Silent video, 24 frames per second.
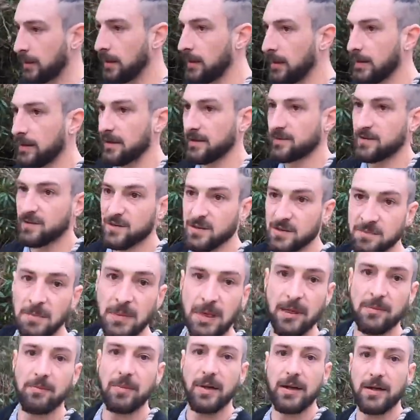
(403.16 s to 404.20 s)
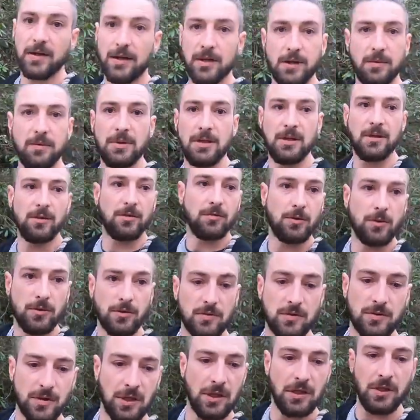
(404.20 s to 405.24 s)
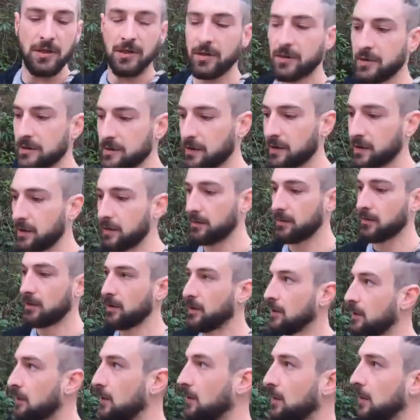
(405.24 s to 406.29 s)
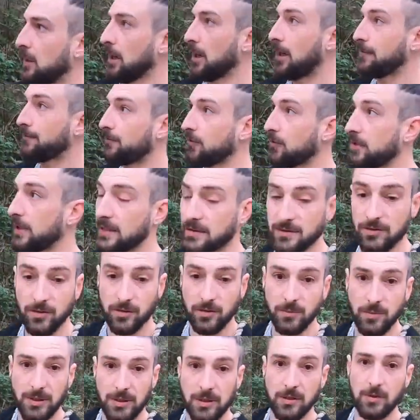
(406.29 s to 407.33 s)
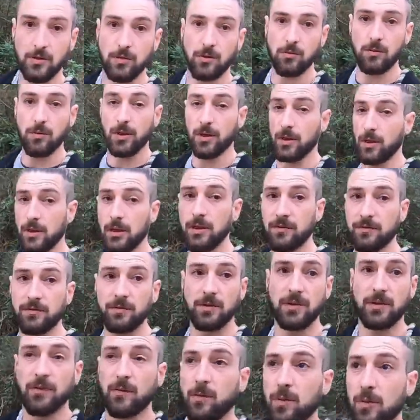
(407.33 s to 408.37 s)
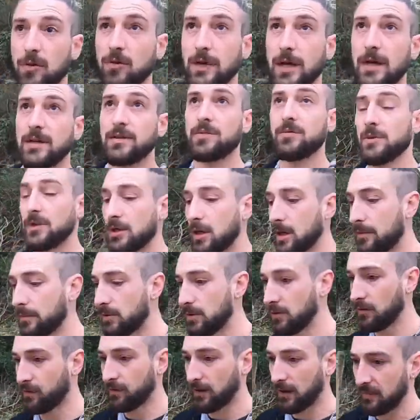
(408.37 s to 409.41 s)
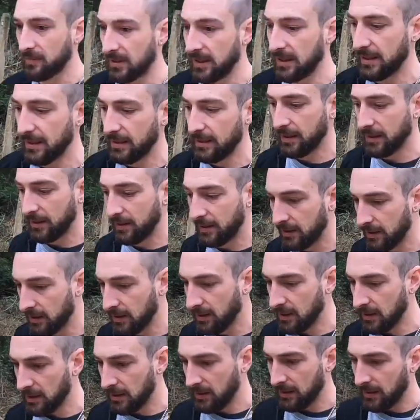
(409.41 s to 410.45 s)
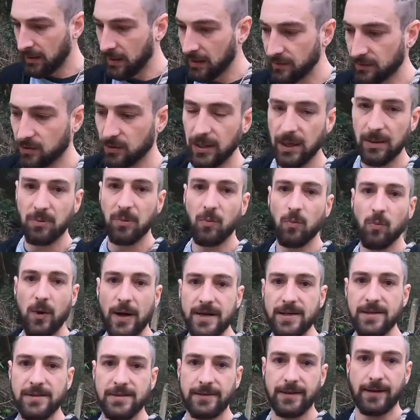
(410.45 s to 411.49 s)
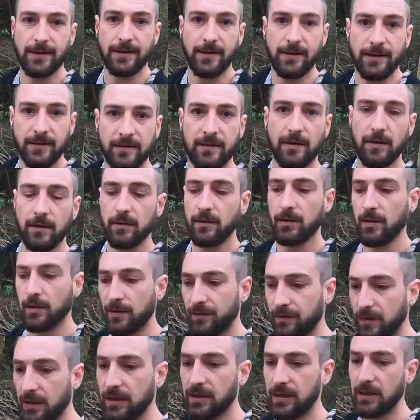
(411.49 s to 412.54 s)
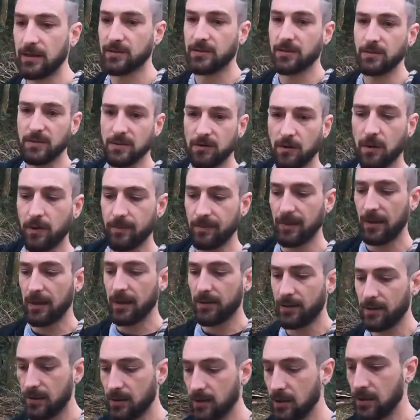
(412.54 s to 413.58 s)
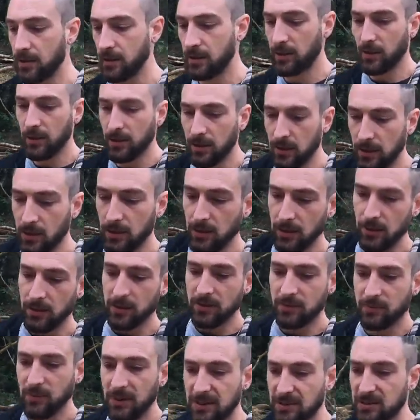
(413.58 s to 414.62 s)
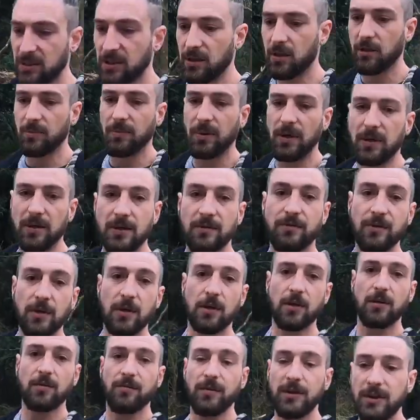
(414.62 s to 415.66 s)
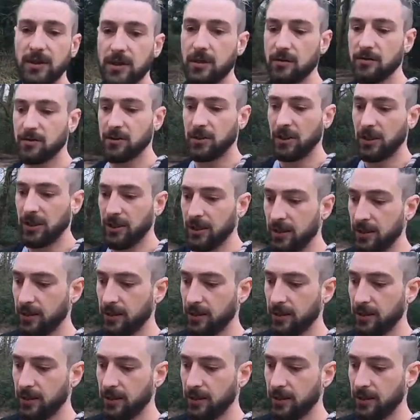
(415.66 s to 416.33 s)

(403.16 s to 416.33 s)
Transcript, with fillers: and it's smack bang in the middle of the woods so I thought that's going to be a cool one I'd love to explore that so we're going off up there that's going to happen Wednesday so if you hit that subscribe button smash the like button if you like the videos